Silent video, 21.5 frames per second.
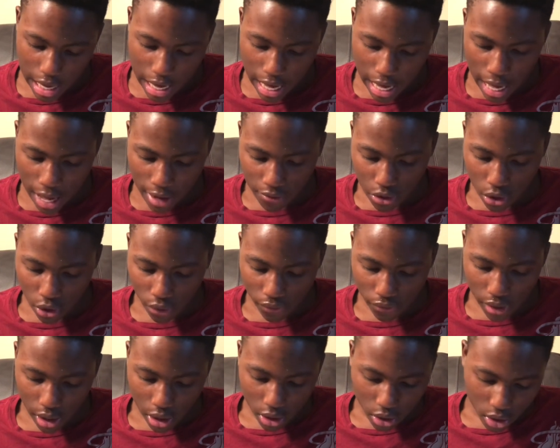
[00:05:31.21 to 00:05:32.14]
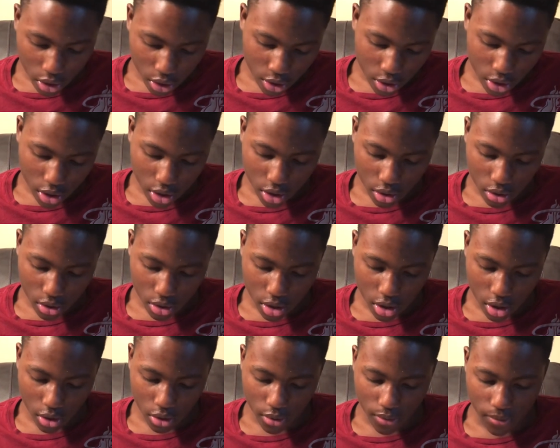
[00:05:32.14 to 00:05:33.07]
After failure to do
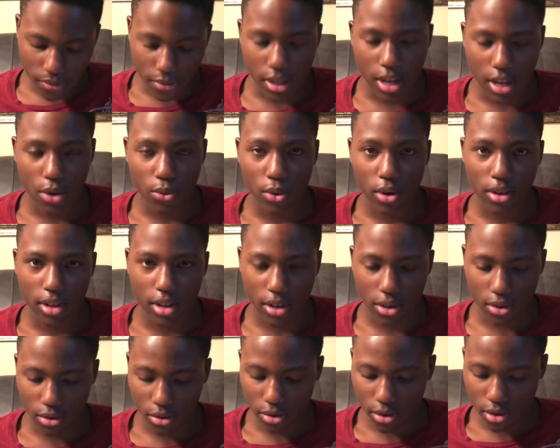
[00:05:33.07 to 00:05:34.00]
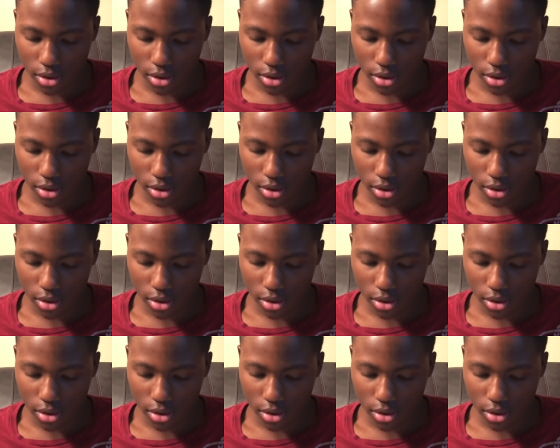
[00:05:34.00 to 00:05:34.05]
so, they were killed.